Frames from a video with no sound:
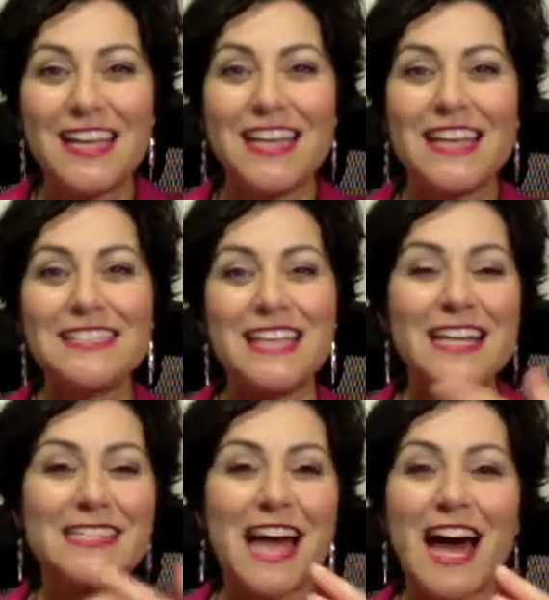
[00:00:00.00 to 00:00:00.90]
It
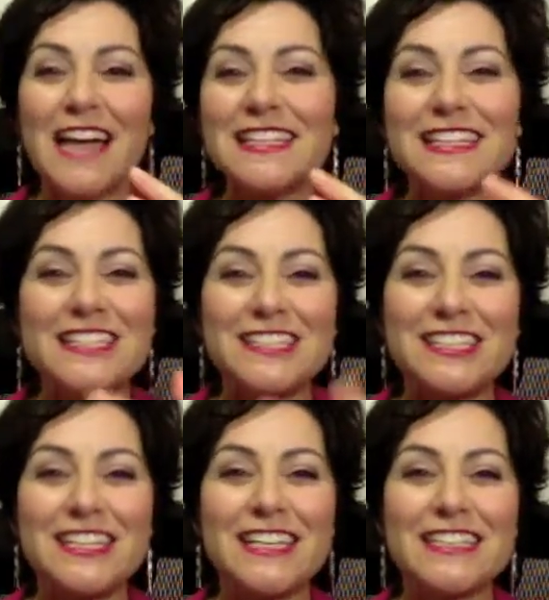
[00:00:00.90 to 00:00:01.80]
takes
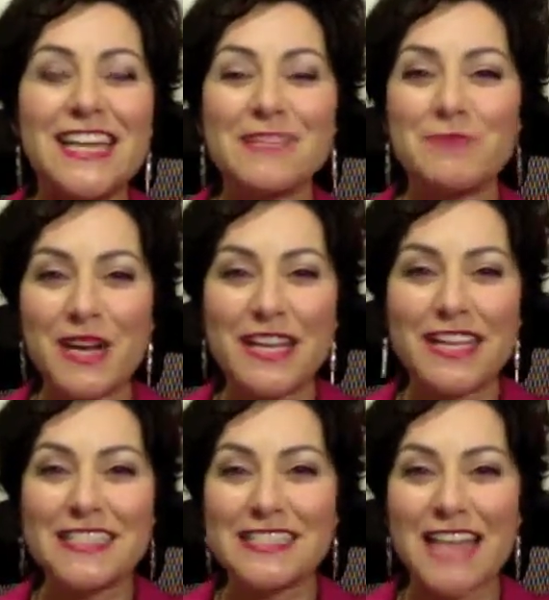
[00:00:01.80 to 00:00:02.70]
unleashing. It takes
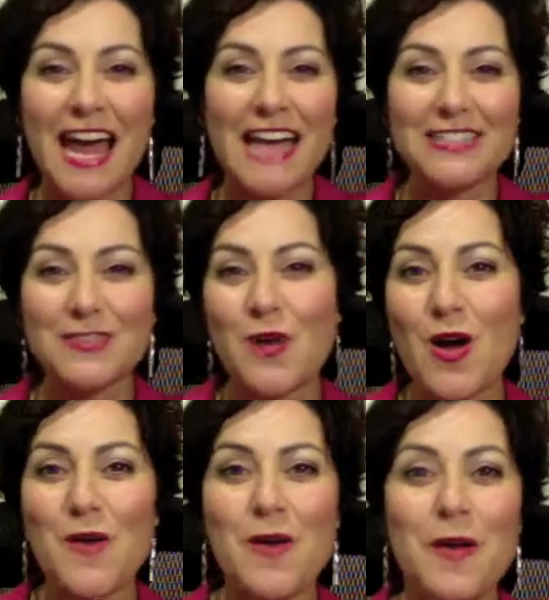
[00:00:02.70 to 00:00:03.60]
breaking the status
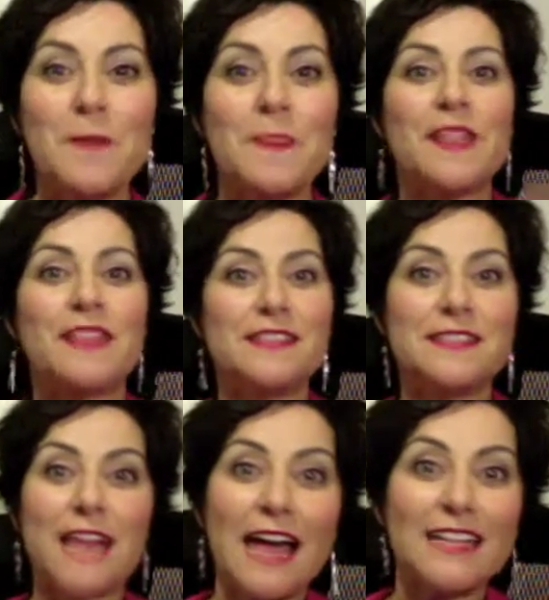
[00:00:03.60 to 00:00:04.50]
quo. The
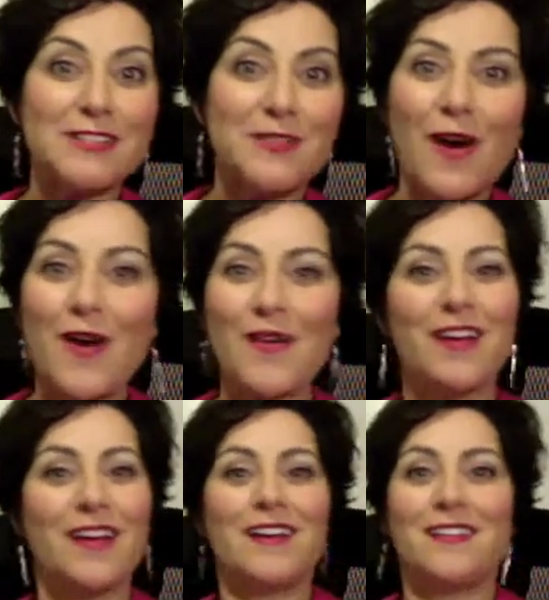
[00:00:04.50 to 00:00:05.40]
status quo,
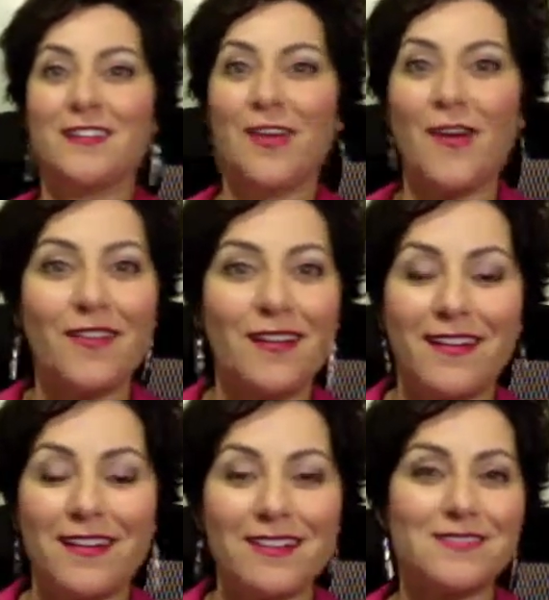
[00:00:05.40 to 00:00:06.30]

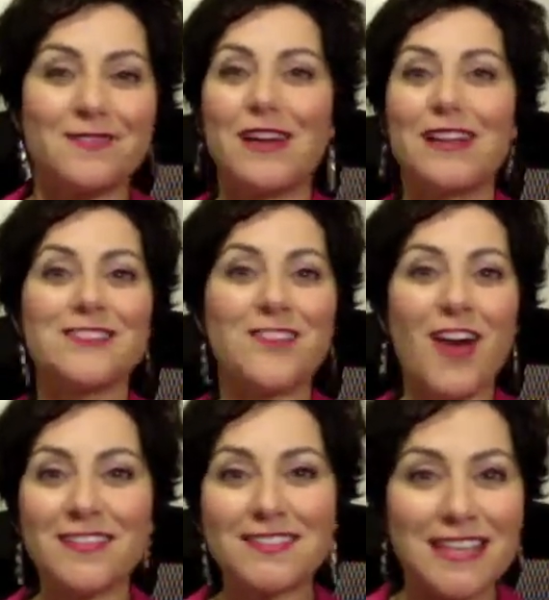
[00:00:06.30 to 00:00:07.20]
one of the
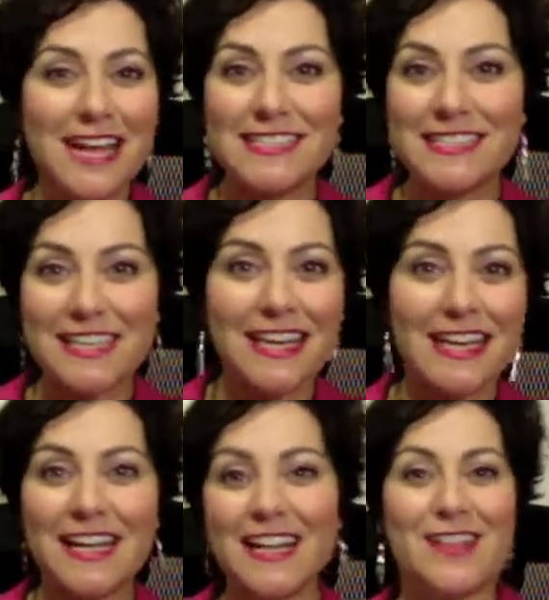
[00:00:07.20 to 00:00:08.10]
songs that I
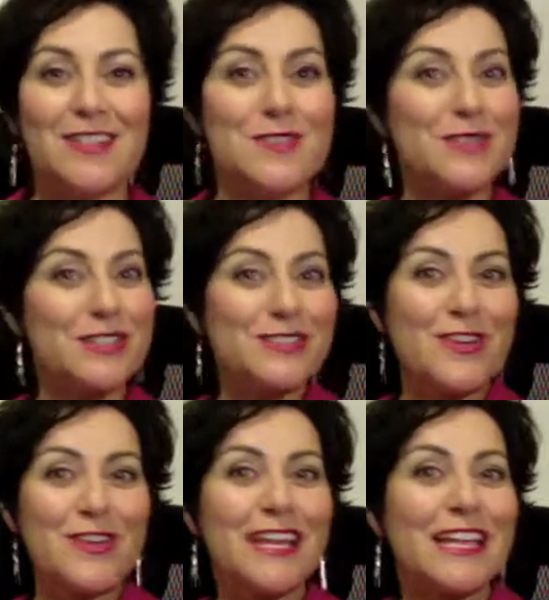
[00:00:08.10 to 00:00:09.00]
sing, the words
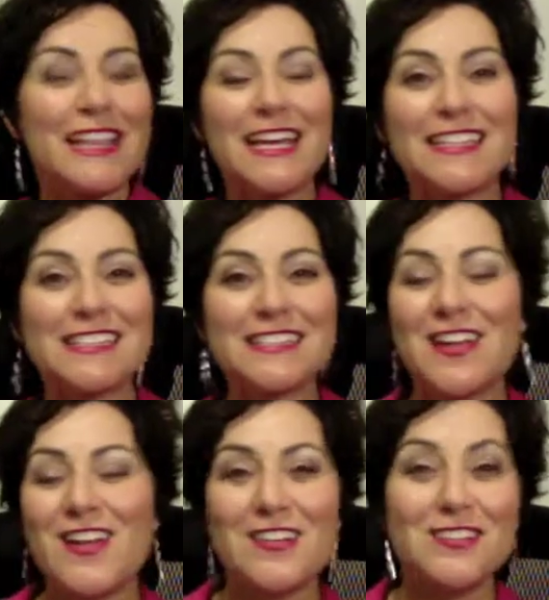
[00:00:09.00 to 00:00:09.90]
go like this.
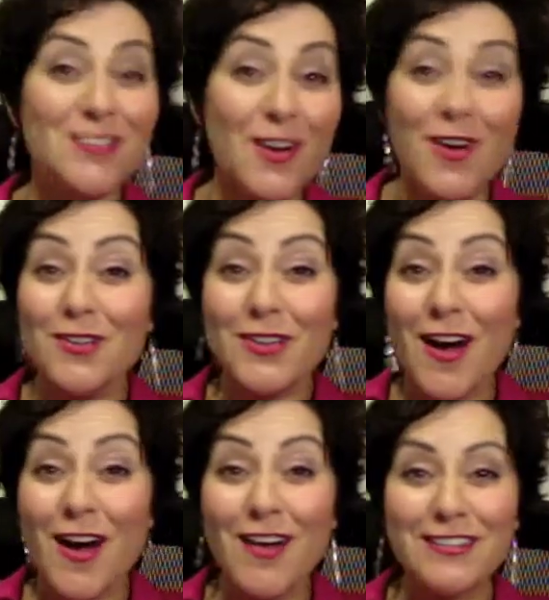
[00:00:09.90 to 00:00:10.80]
So
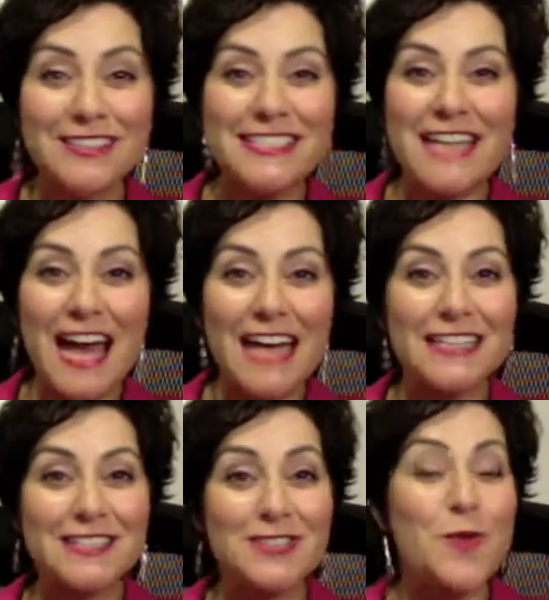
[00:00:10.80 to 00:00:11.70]
long,
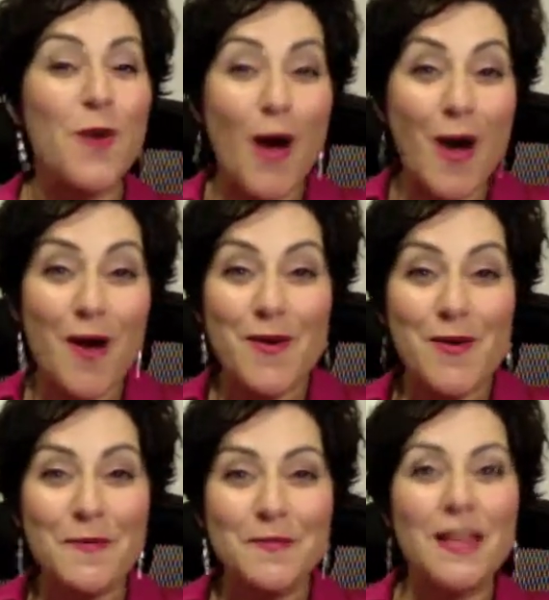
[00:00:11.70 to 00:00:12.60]
status
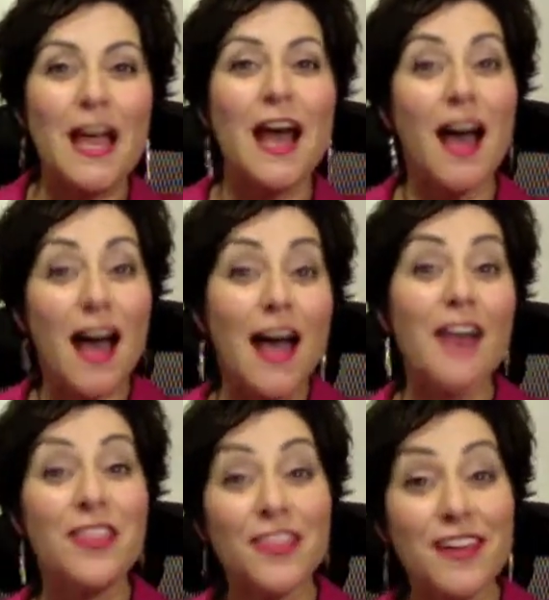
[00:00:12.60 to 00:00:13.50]
quo.
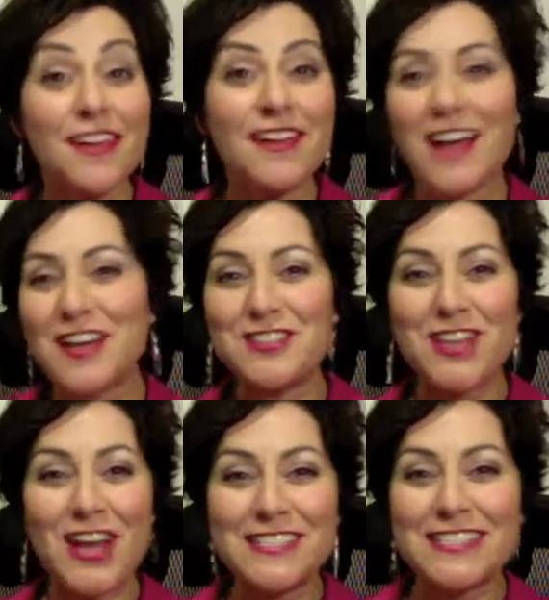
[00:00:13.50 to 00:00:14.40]
I think I
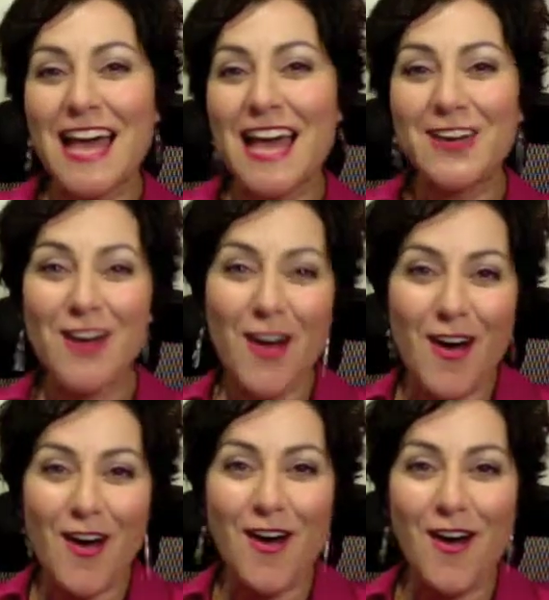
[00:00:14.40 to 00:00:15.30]
just let
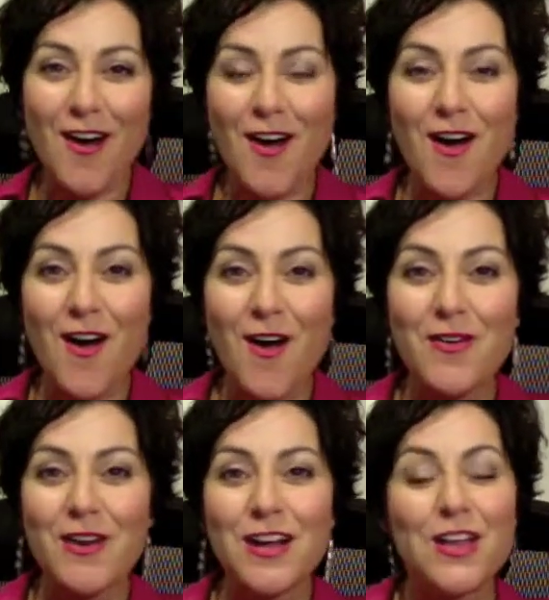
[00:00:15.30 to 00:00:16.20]

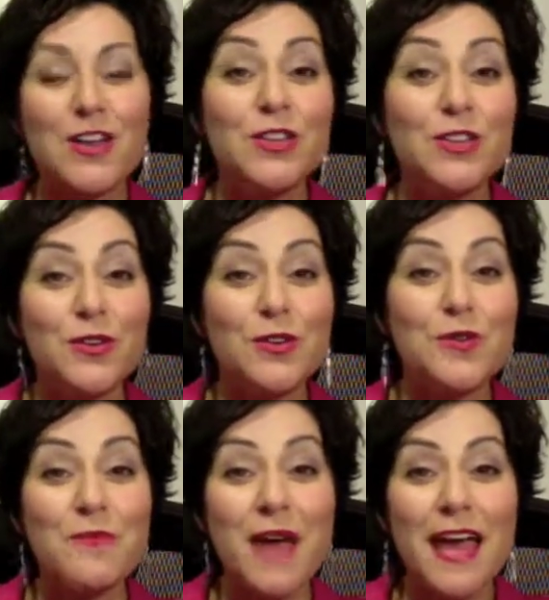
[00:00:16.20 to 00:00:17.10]
go.
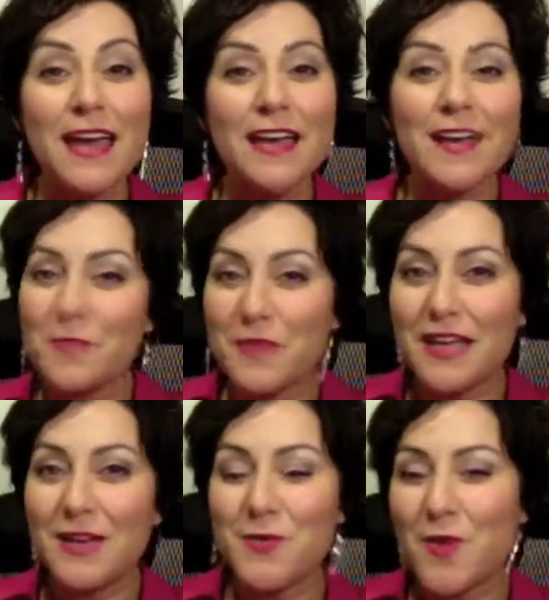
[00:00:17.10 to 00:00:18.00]
You make
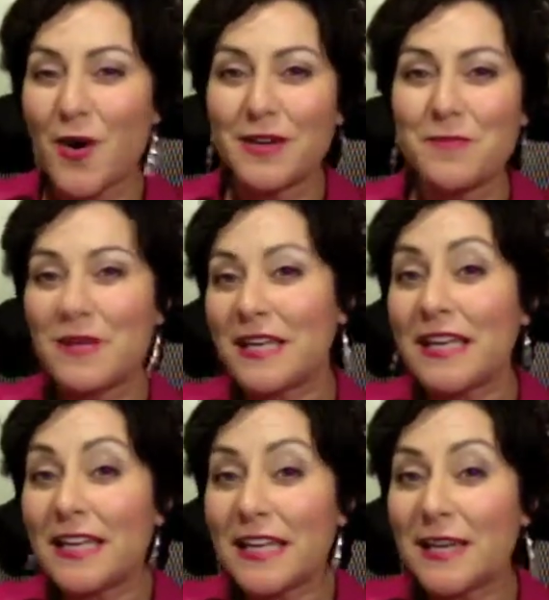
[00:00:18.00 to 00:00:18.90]
me want to
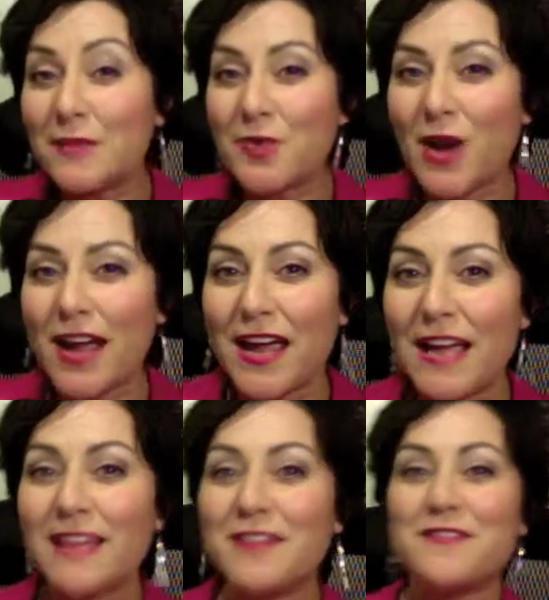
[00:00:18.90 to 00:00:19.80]
be
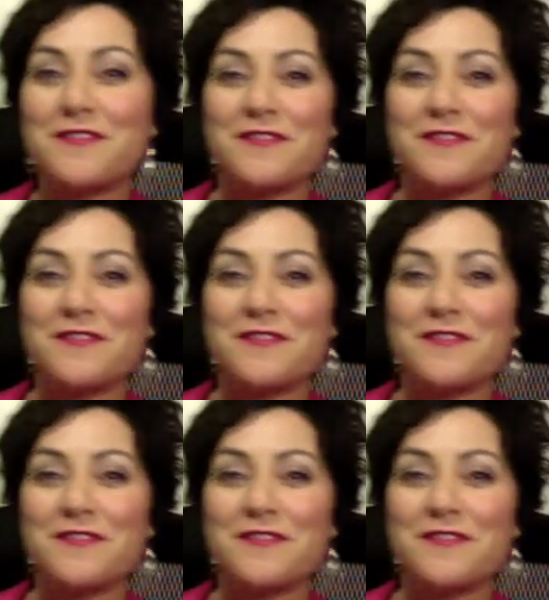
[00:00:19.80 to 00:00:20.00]
brave.